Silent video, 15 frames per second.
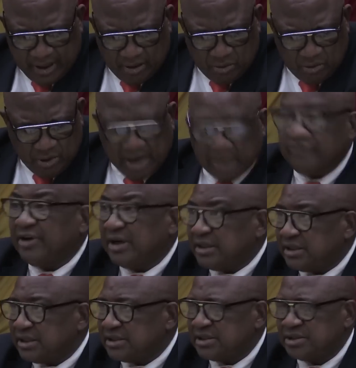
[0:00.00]
who are
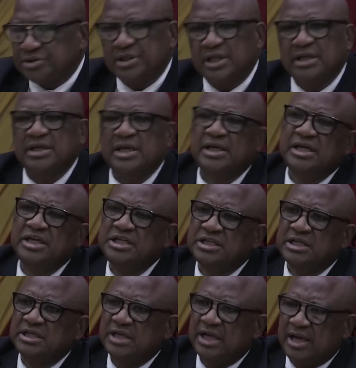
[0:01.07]
fundraising, so that each
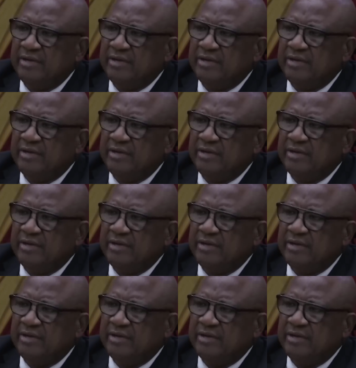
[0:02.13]
and